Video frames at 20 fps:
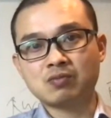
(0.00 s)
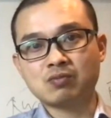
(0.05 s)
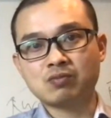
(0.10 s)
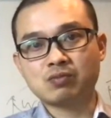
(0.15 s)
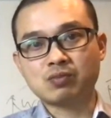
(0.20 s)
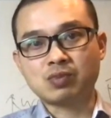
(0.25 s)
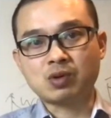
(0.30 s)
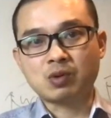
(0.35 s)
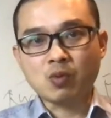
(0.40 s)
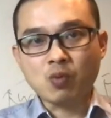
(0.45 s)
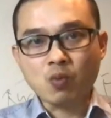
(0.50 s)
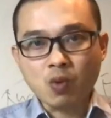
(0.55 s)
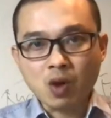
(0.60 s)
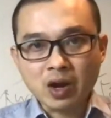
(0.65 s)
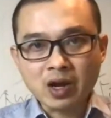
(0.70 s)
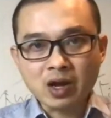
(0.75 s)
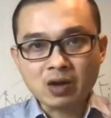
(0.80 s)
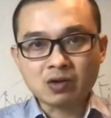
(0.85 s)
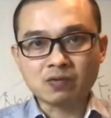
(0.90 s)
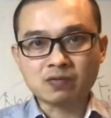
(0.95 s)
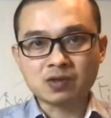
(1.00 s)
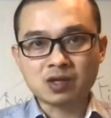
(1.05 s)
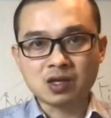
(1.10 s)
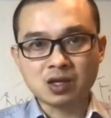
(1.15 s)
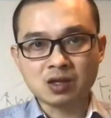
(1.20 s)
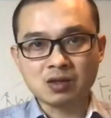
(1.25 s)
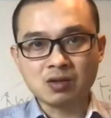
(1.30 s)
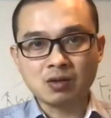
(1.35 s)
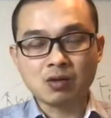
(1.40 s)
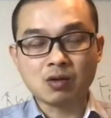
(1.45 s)
Probably 1 out of
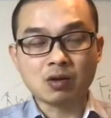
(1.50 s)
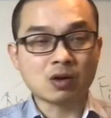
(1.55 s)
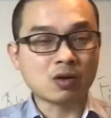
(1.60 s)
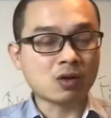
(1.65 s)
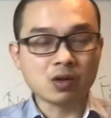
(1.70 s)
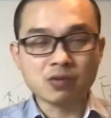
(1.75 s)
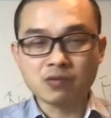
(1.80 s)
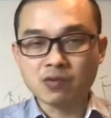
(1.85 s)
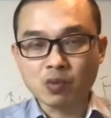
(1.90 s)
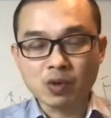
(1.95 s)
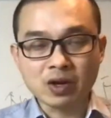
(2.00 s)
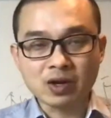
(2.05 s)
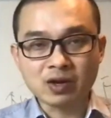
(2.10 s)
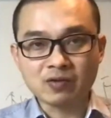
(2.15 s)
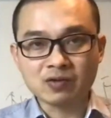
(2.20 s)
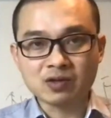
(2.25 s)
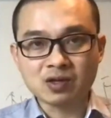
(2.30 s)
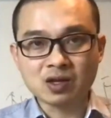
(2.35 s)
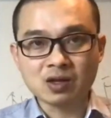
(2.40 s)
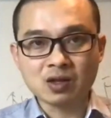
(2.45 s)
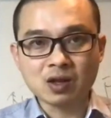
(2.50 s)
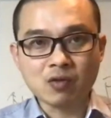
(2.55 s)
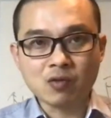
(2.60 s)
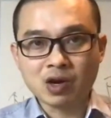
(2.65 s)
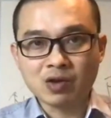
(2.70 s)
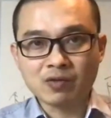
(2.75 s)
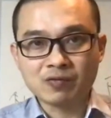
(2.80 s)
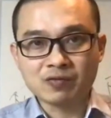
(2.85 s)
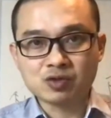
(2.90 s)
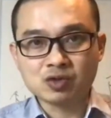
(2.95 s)
10, or not even 1 out of 10, 1
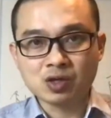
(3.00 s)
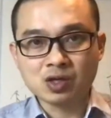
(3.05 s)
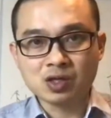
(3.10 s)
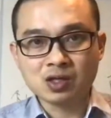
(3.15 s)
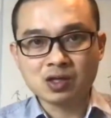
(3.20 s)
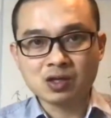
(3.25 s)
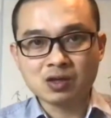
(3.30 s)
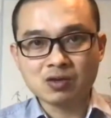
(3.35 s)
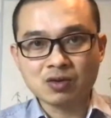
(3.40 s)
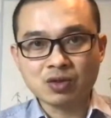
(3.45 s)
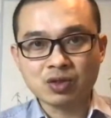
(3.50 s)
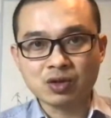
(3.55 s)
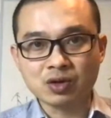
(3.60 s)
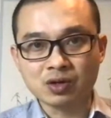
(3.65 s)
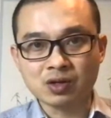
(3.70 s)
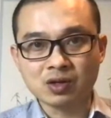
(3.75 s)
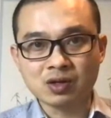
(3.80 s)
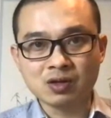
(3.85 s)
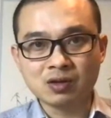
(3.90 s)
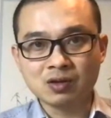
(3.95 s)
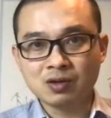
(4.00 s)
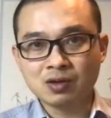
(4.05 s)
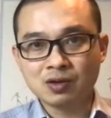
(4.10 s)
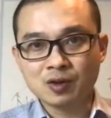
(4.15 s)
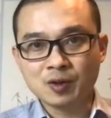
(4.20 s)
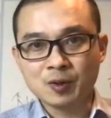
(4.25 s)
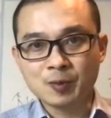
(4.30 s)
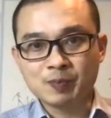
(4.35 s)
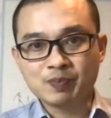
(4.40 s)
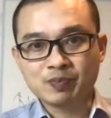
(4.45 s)
out of 20 or 30,
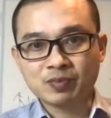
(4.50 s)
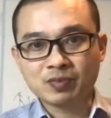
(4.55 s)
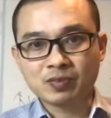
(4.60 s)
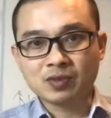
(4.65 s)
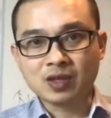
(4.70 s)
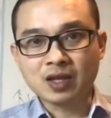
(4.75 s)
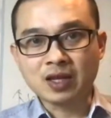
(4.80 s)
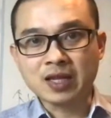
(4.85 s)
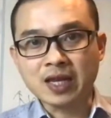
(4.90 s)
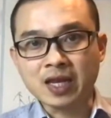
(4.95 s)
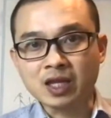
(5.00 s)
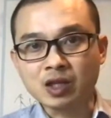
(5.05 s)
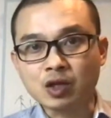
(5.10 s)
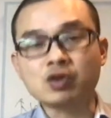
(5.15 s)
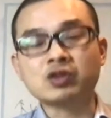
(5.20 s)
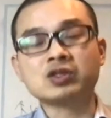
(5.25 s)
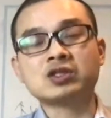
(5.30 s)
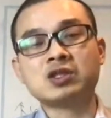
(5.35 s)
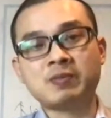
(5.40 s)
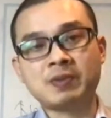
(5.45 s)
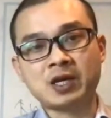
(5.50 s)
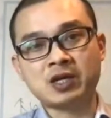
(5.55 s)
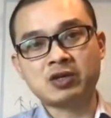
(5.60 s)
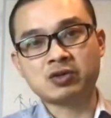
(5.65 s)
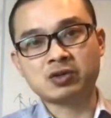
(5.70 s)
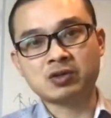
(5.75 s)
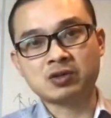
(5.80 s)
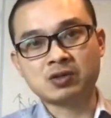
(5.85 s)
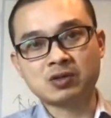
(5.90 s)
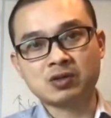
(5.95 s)
they get
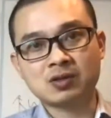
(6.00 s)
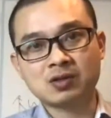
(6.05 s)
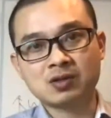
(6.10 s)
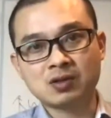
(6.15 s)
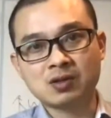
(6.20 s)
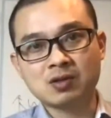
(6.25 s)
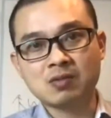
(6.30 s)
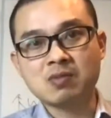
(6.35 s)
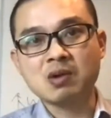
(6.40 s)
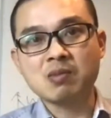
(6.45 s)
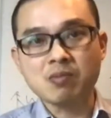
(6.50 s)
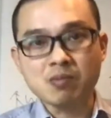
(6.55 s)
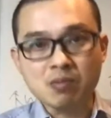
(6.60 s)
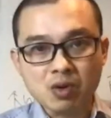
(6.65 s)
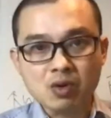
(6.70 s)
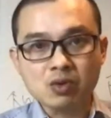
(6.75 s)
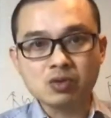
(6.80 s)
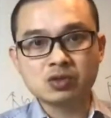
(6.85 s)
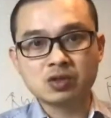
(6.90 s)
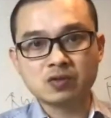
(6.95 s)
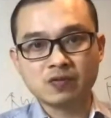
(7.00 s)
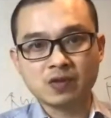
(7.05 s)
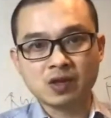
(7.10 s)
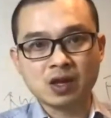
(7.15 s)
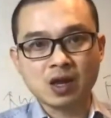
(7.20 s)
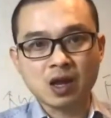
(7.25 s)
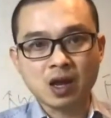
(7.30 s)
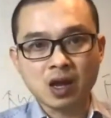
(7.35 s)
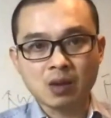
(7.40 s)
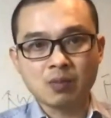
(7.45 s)
constipation. But most of they
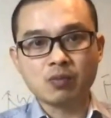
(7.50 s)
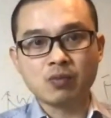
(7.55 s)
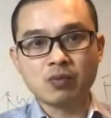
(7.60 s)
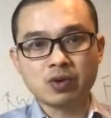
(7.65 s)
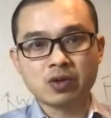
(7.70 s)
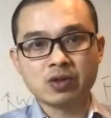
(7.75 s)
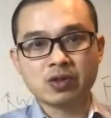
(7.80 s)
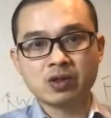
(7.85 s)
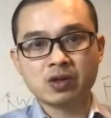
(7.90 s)
come with